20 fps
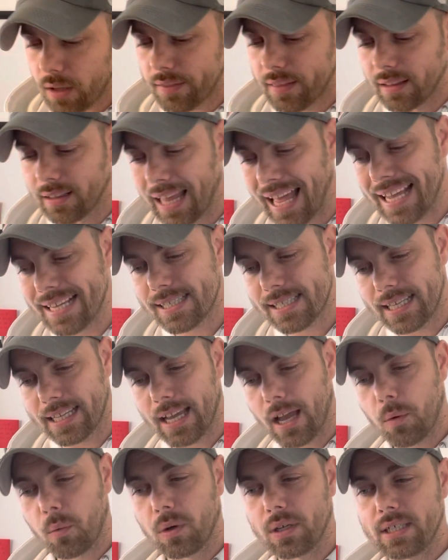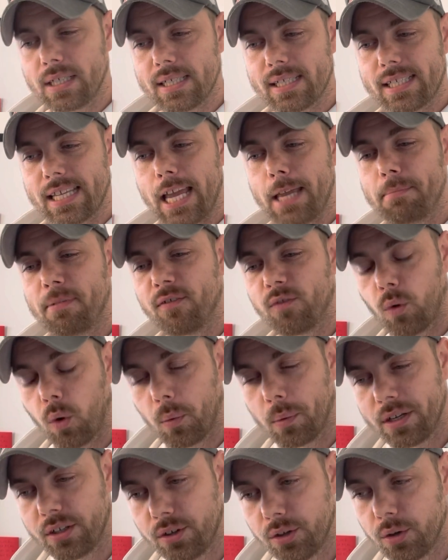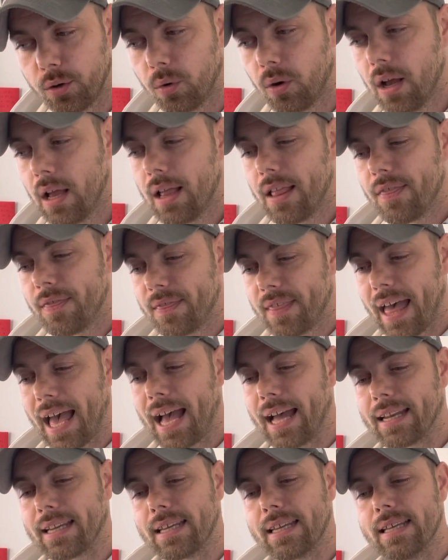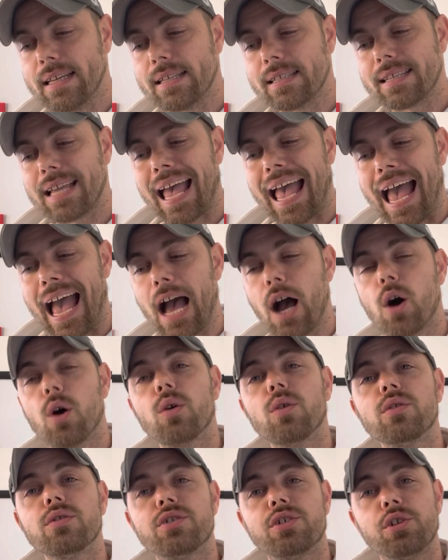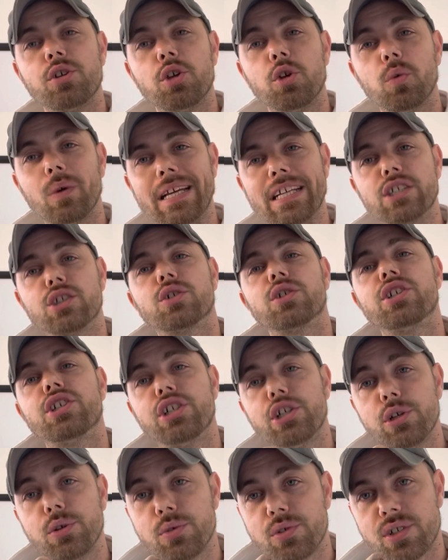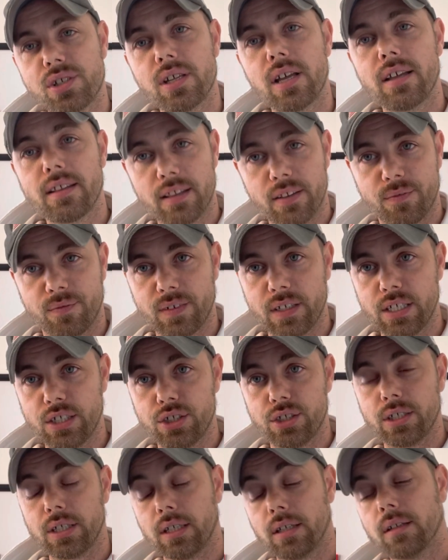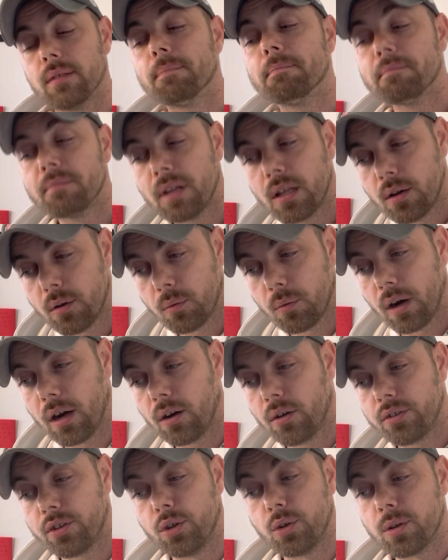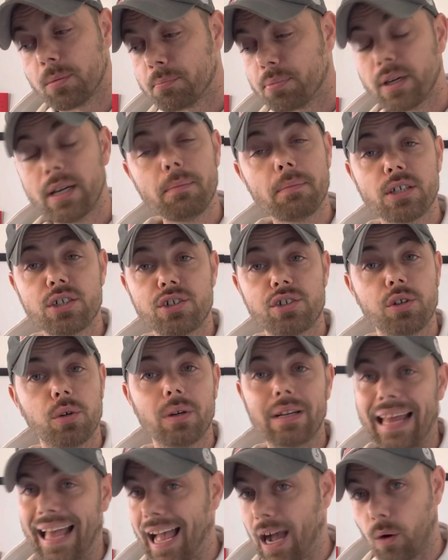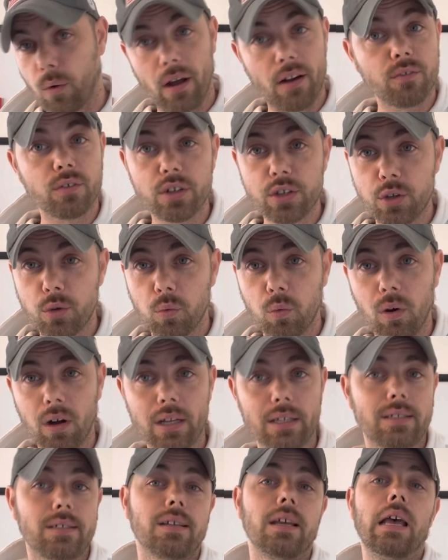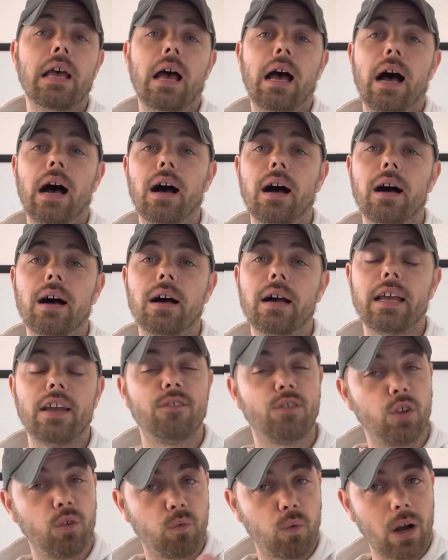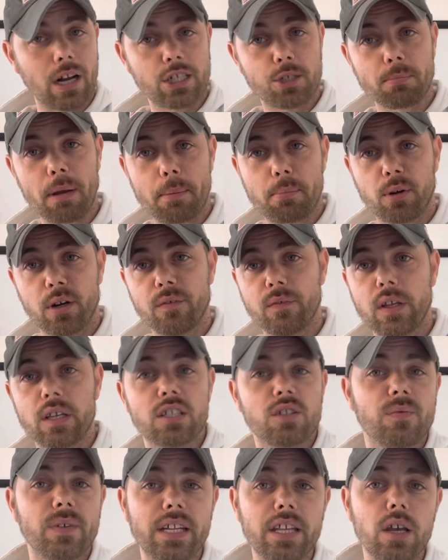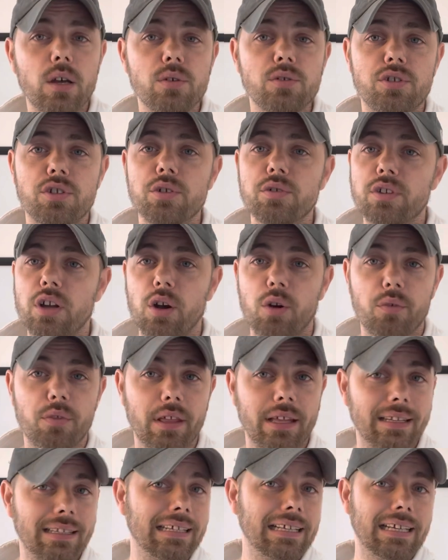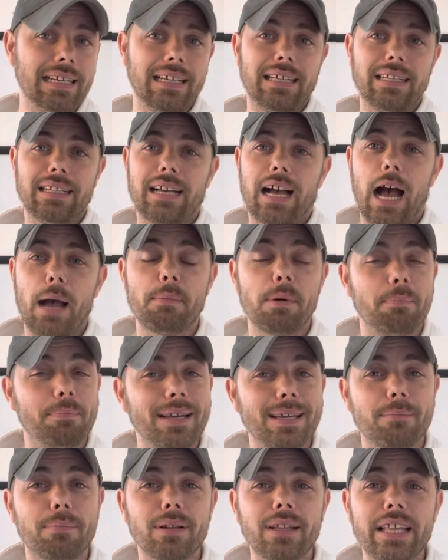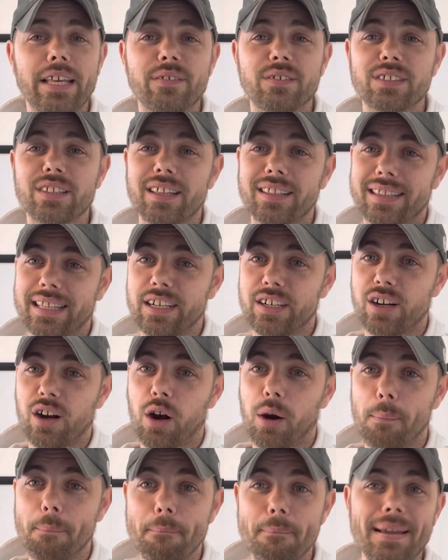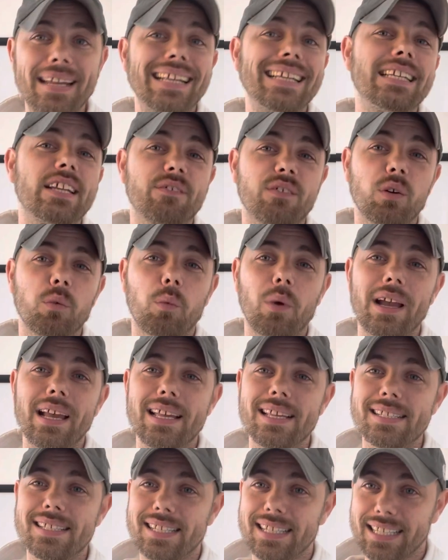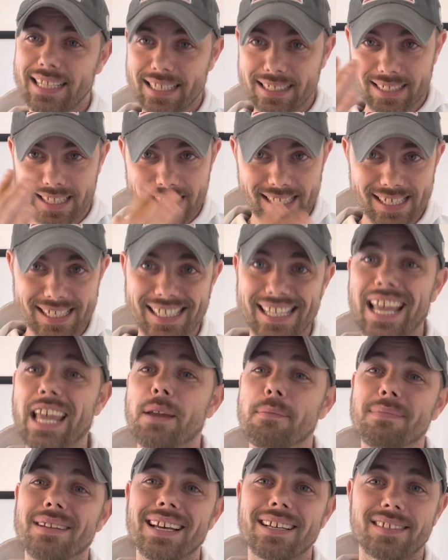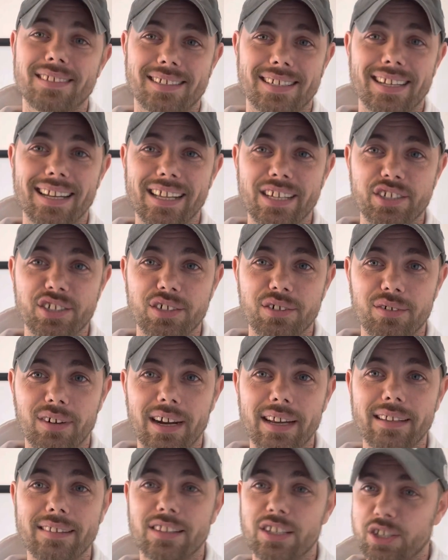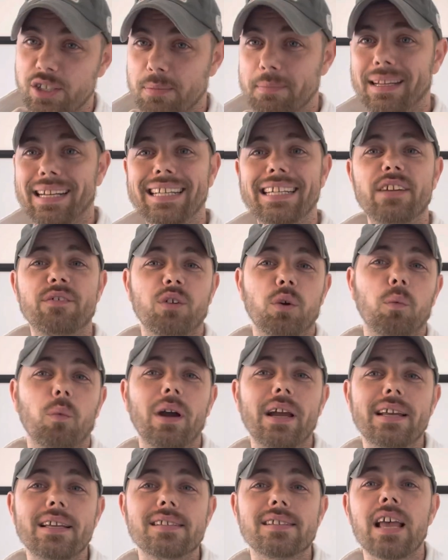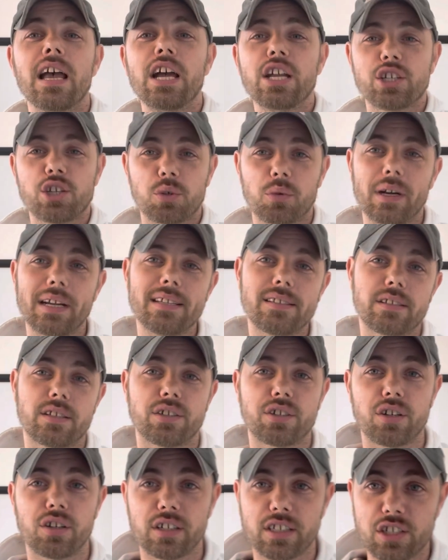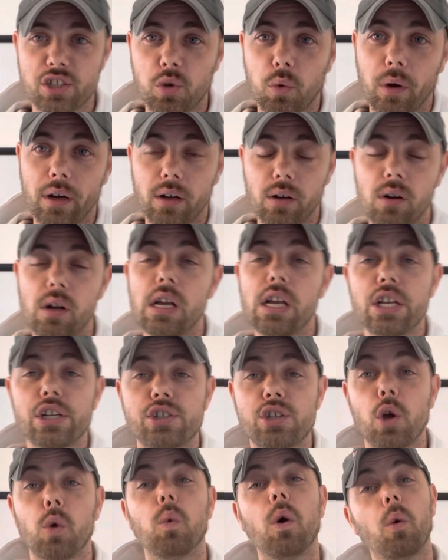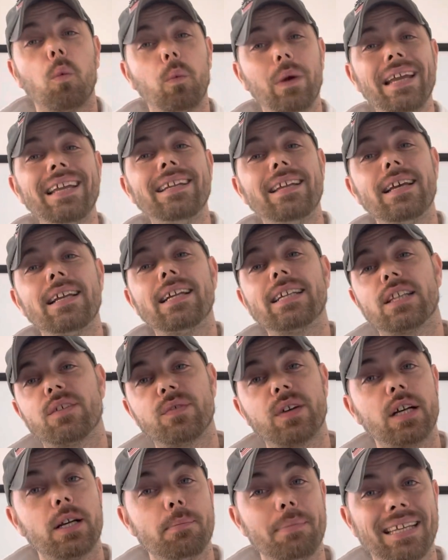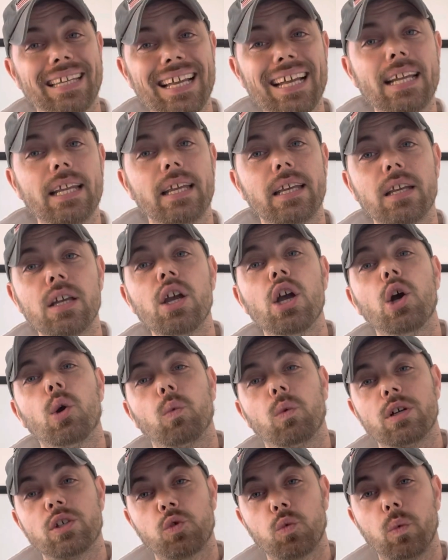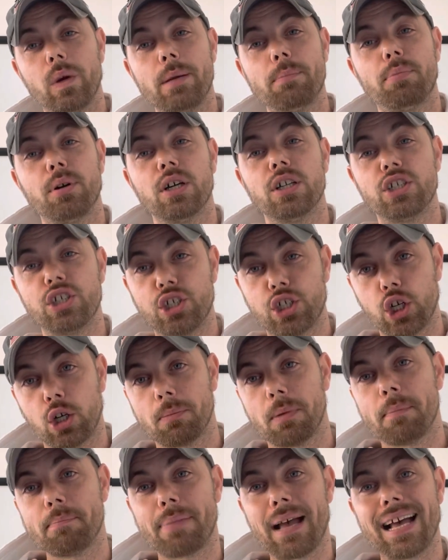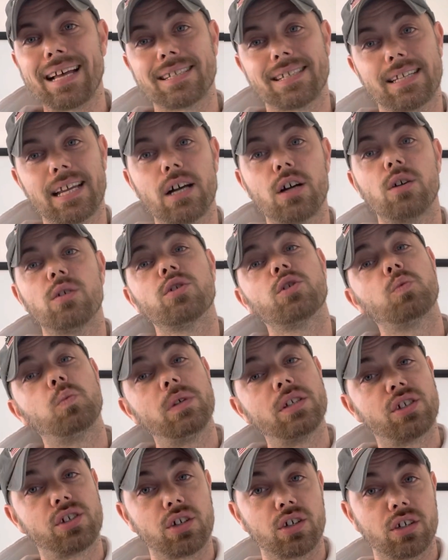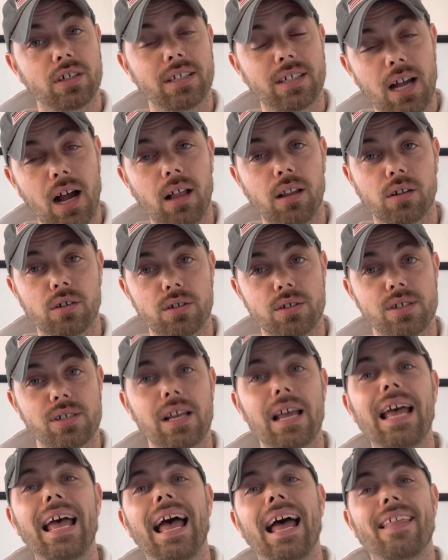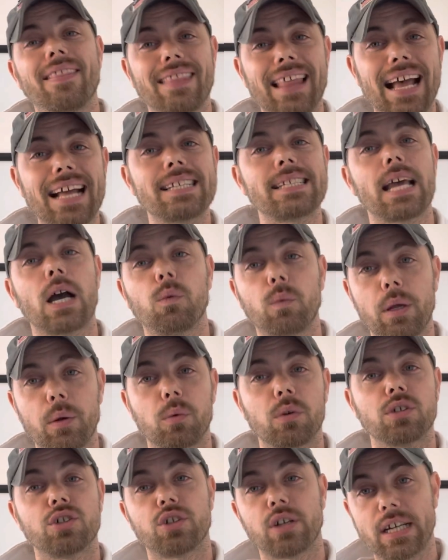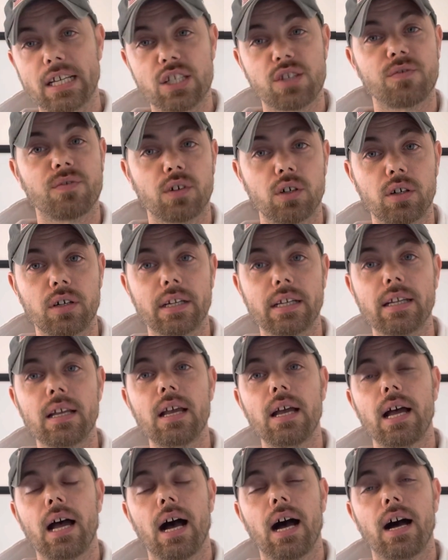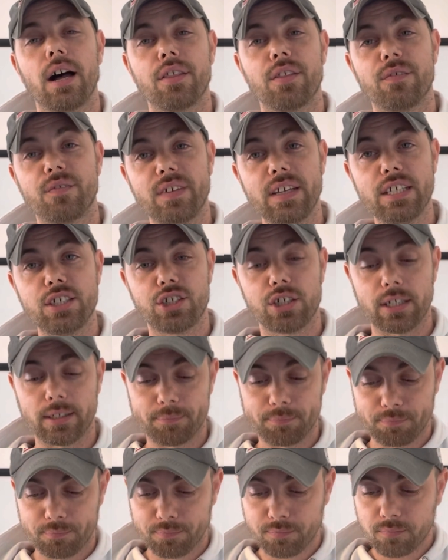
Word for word: The last thing I wanted to say before we do that is how do you introduce the fee gene? Well, you can pretty much do it however you want. Uh, if you've watched my previous videos, you know that I'm a big believer that there are many different ways to get to the same destination, right? There's many different ways to raise Coturnix quail. So what we did at the very beginning was we put German pastels with certain colors, and that's how we were transferring uh, the fee gene.